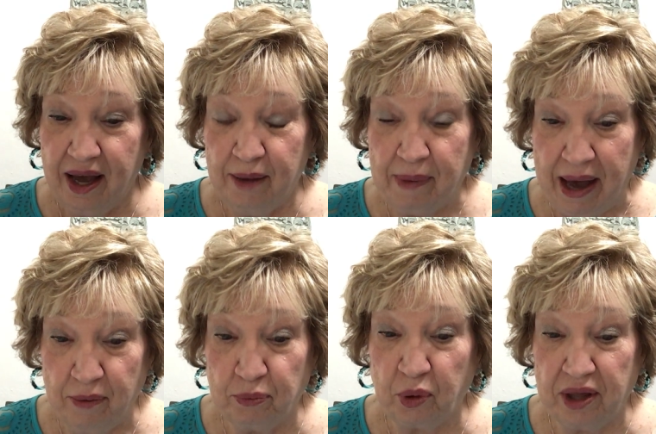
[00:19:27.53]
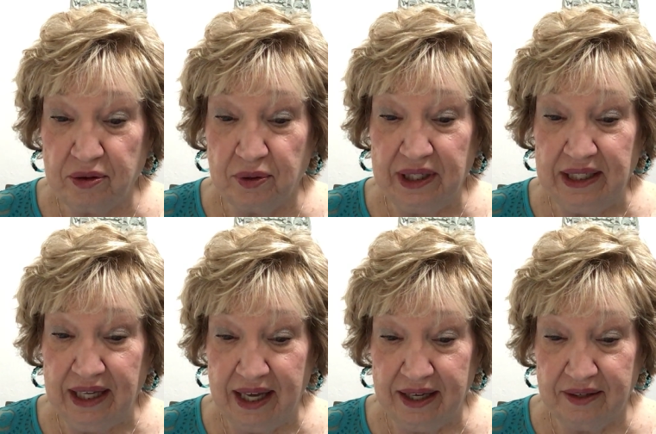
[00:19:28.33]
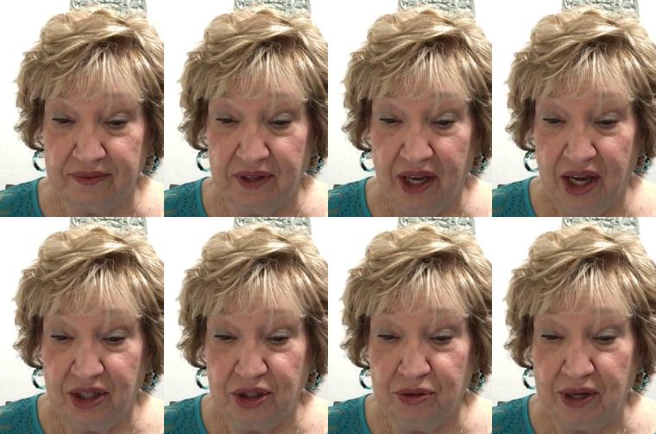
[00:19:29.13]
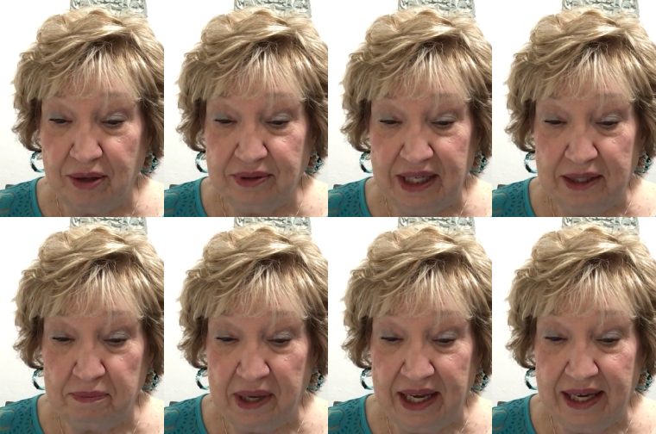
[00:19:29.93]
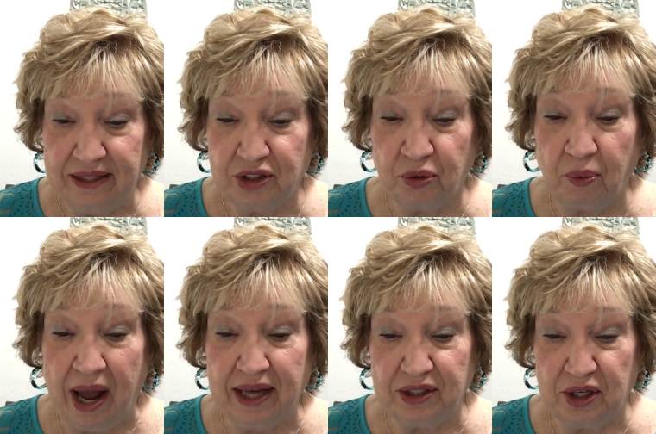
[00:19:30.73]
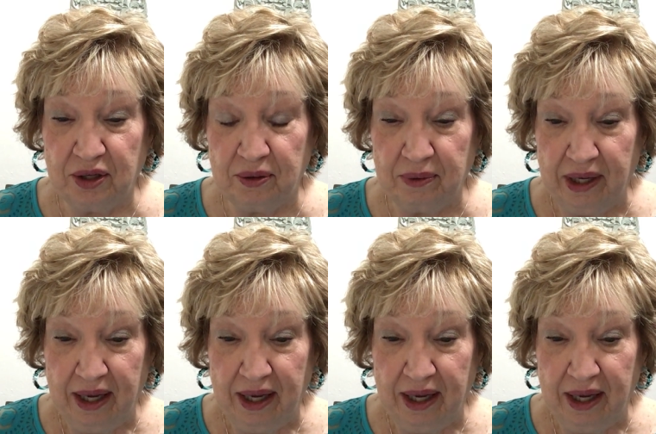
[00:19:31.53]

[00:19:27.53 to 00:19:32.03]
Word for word: About brotherly love, you don't need me to write you